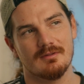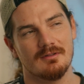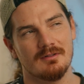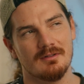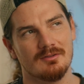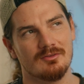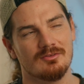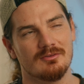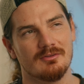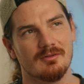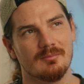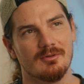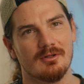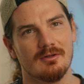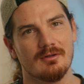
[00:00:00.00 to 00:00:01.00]
not
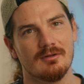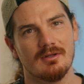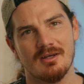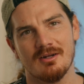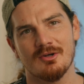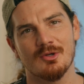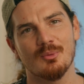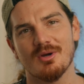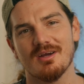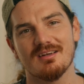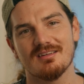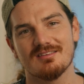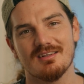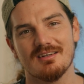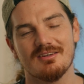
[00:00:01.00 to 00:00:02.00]
necessarily better, I don't know why I
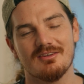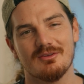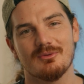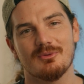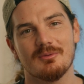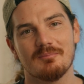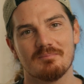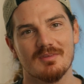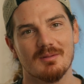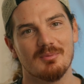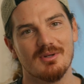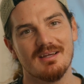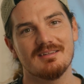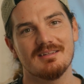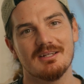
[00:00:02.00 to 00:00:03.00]
decided to do it,
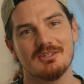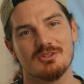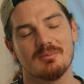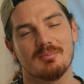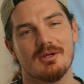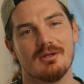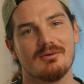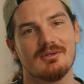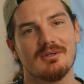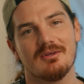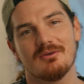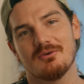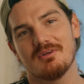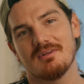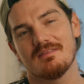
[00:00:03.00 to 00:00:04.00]
but I attached the battery
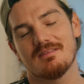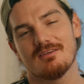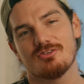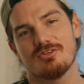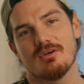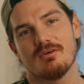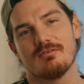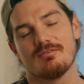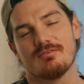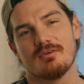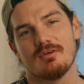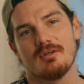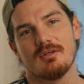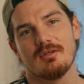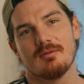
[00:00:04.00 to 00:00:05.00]
underneath the shelf.
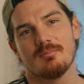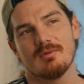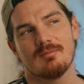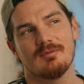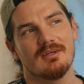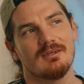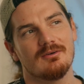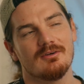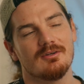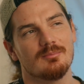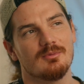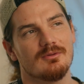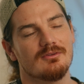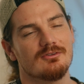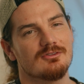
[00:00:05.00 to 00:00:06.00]
Maybe I'd already
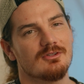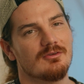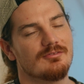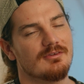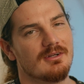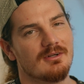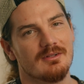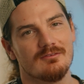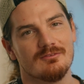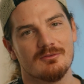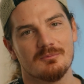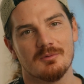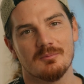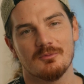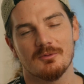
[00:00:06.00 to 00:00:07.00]
built the shelf, I don't even
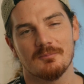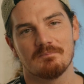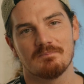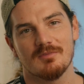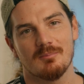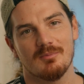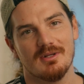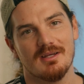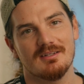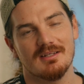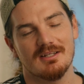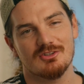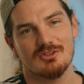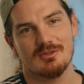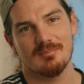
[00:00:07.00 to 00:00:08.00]
remember. But I
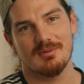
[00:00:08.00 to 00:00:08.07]
attached the